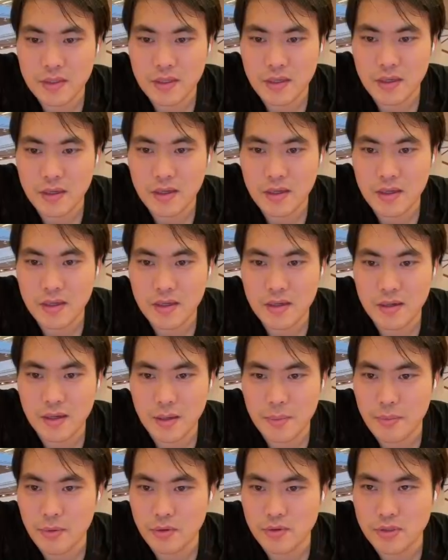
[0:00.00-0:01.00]
a
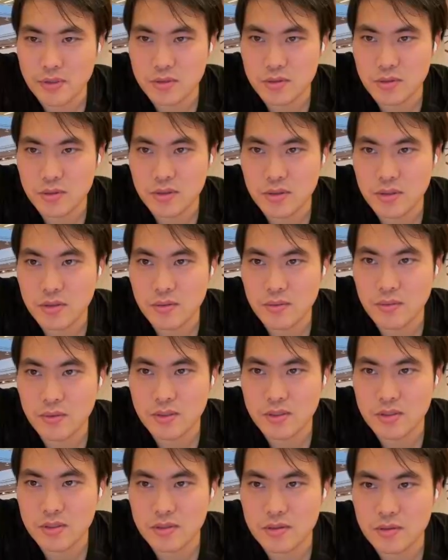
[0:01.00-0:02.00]
repository
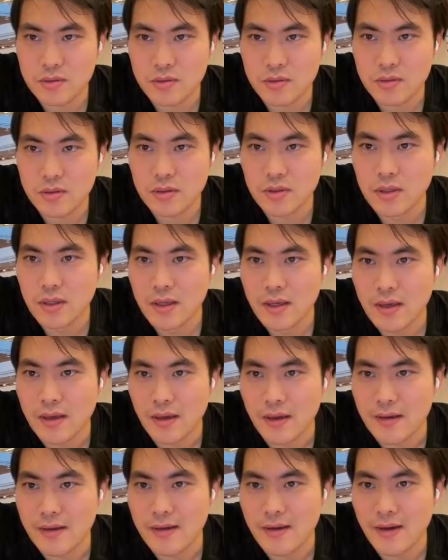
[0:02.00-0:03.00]
which is called
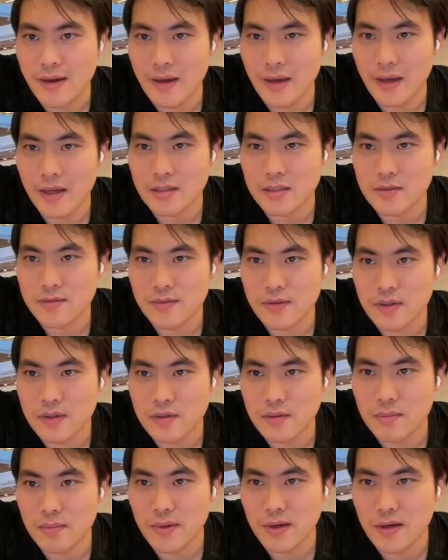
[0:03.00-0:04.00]
AI Hedge
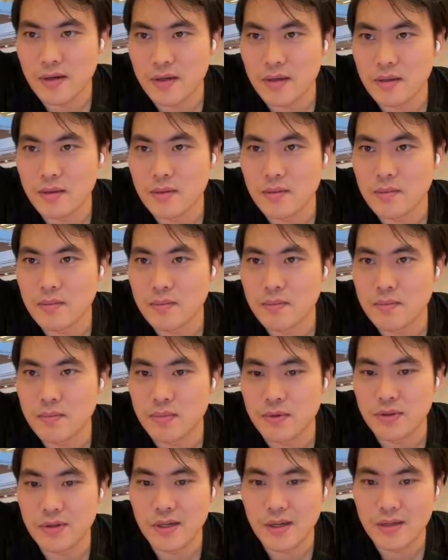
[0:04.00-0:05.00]
Fund by
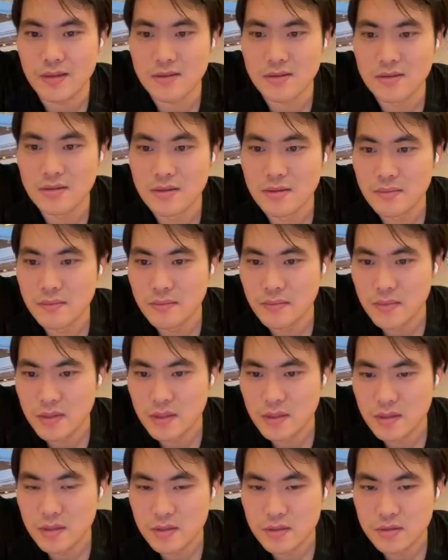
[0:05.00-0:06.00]
Buriat.
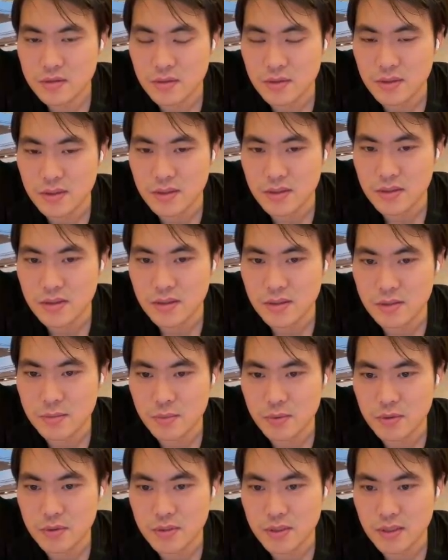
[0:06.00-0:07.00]
So in this
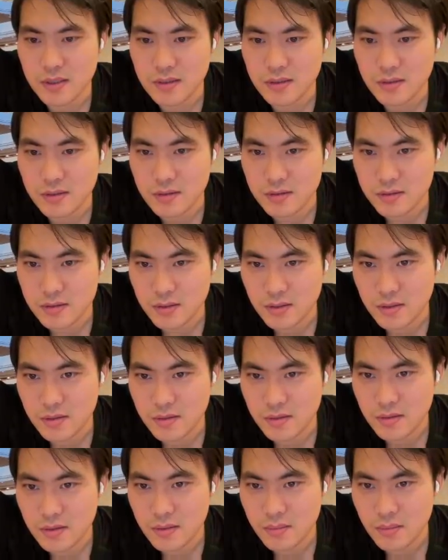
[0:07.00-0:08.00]
project there's
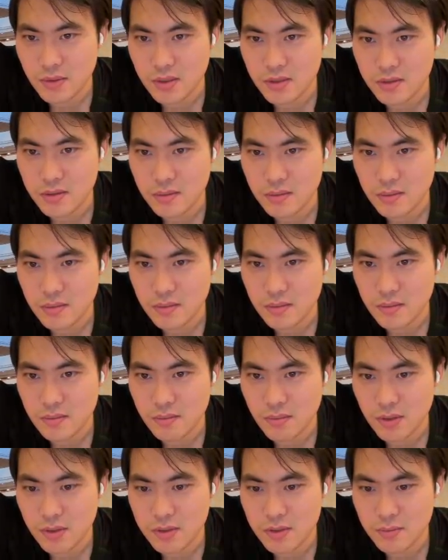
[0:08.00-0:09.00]
a
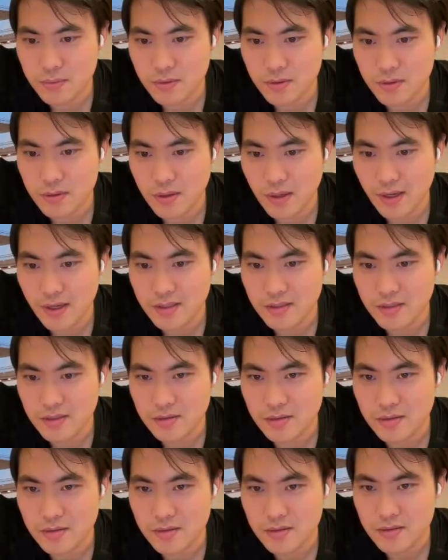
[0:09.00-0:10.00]
multiple
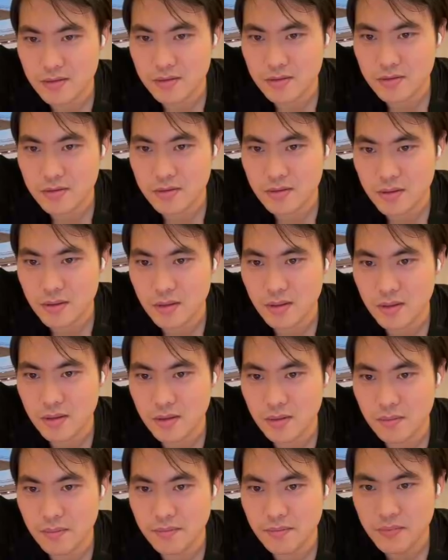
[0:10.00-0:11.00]
agents,
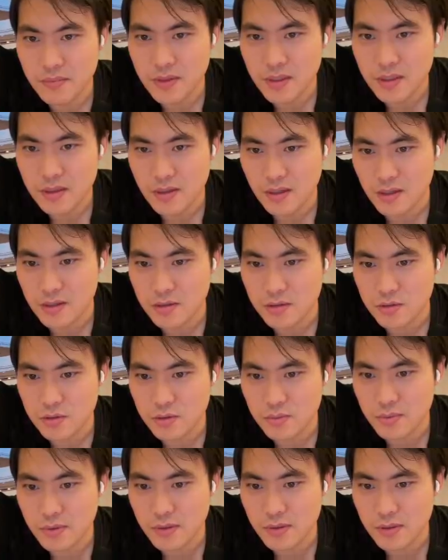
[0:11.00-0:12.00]
like a
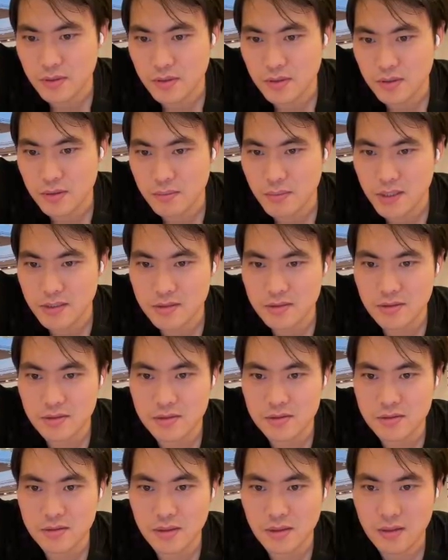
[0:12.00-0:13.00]
super
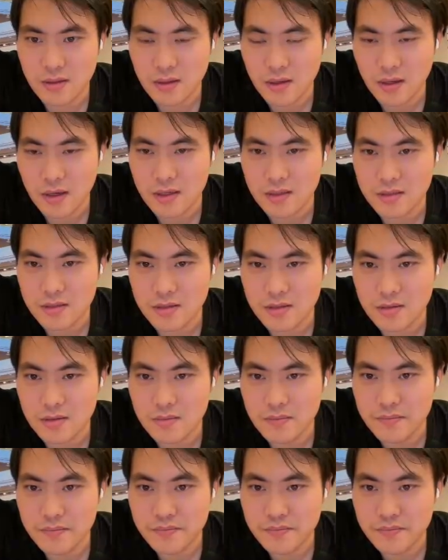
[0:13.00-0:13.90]
investors agent,